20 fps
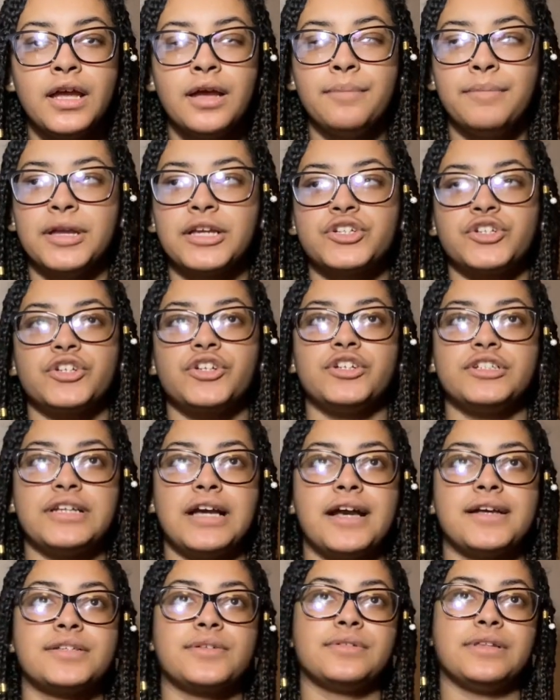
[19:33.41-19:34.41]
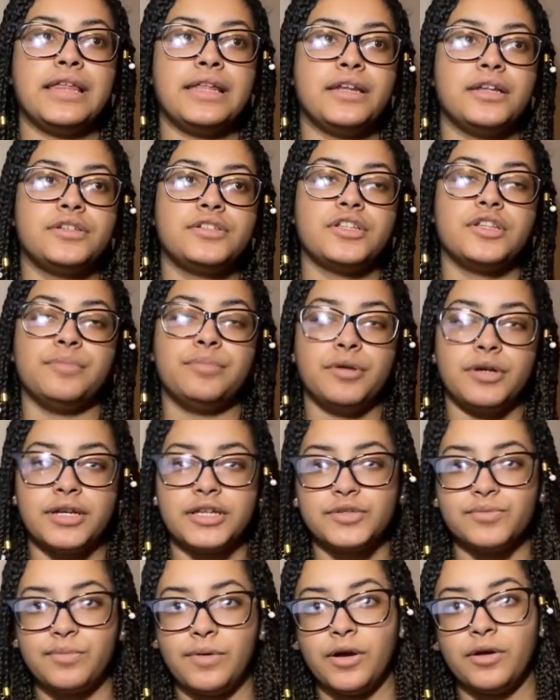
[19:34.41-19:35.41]
Make sure your tags are related to the book
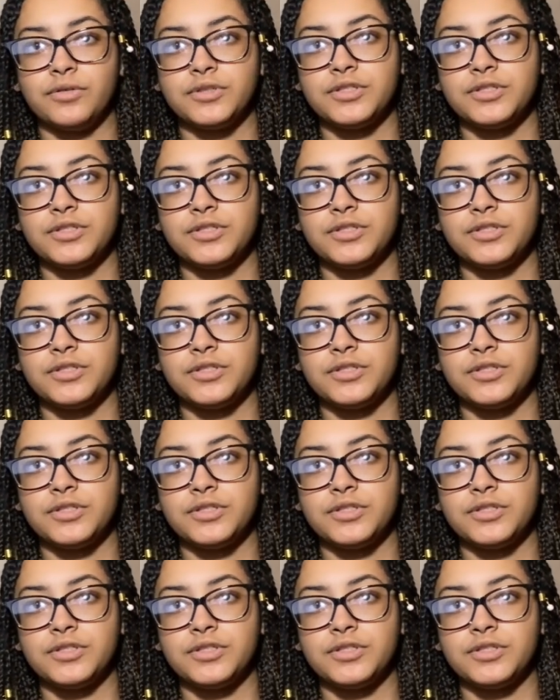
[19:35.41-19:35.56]
as well,